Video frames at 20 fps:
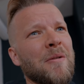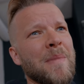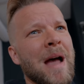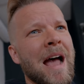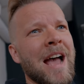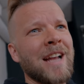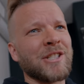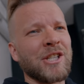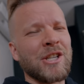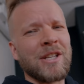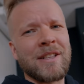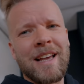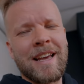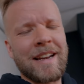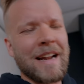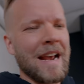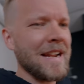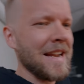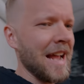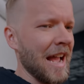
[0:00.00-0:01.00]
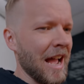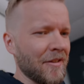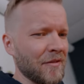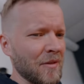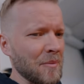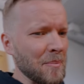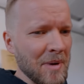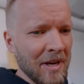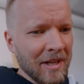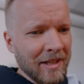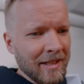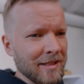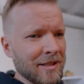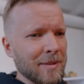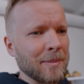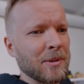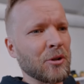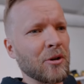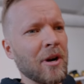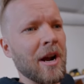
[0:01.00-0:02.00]
imagined that I'd have a million
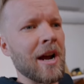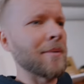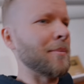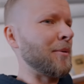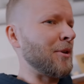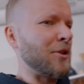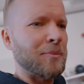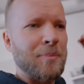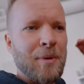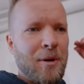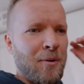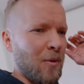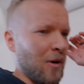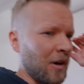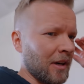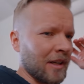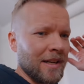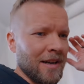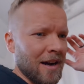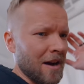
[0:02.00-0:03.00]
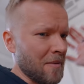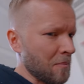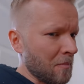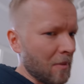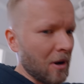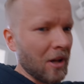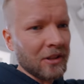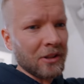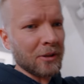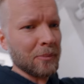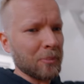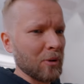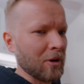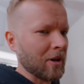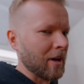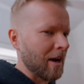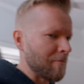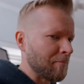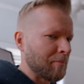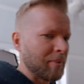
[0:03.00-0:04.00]
subscribers, be working on multiple
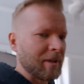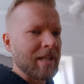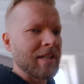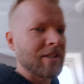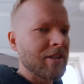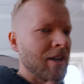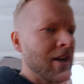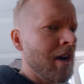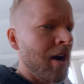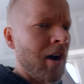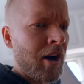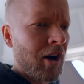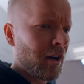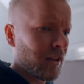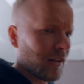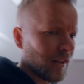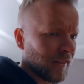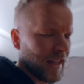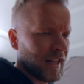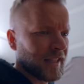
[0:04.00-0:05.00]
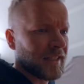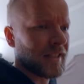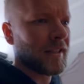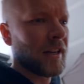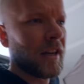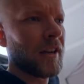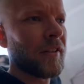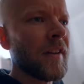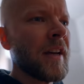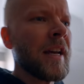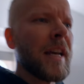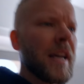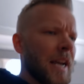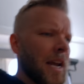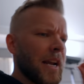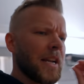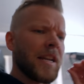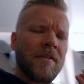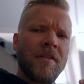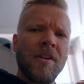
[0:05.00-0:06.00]
companies, all of that stuff.
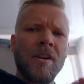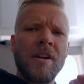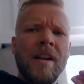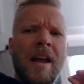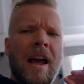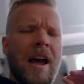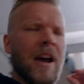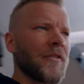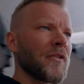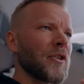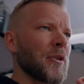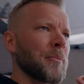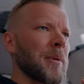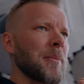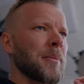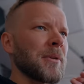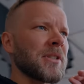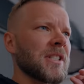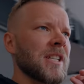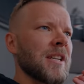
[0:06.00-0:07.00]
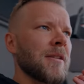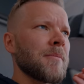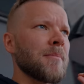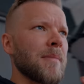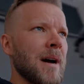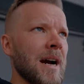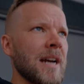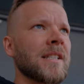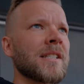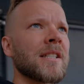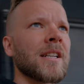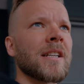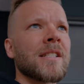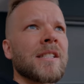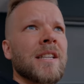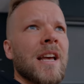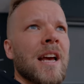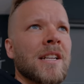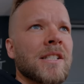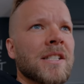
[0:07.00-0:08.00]
And even after people see my
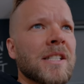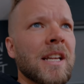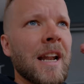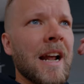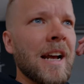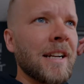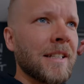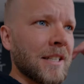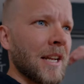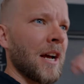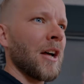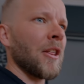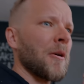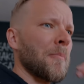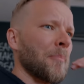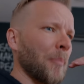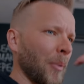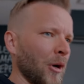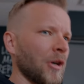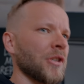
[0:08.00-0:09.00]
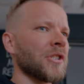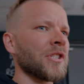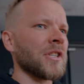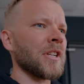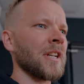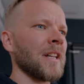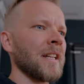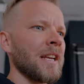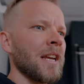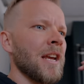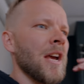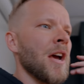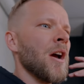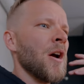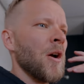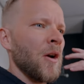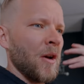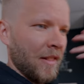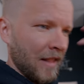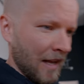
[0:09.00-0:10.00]
success and I tell them personally
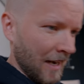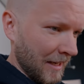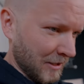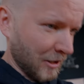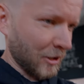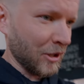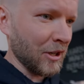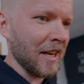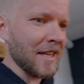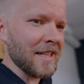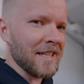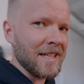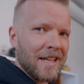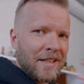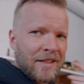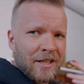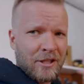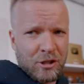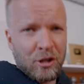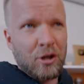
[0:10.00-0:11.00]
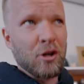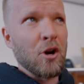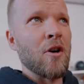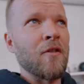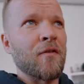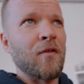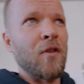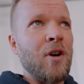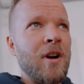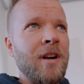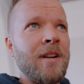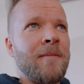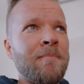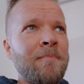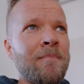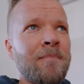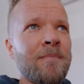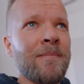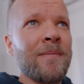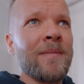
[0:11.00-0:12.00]
that it's a good idea and they should go for it,
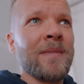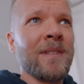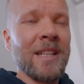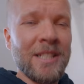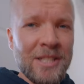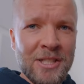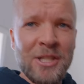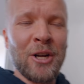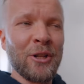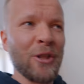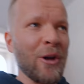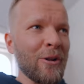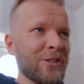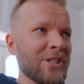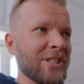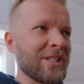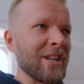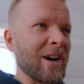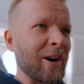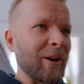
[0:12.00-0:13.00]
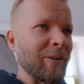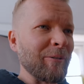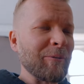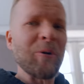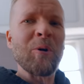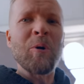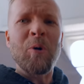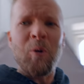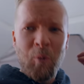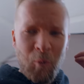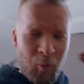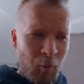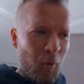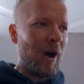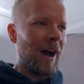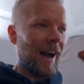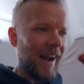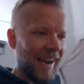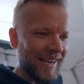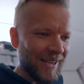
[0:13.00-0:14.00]
they still don't start.
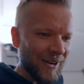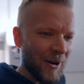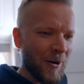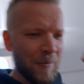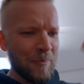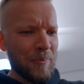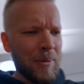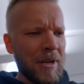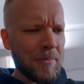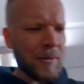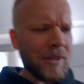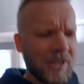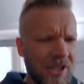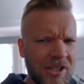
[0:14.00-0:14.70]
Why don't people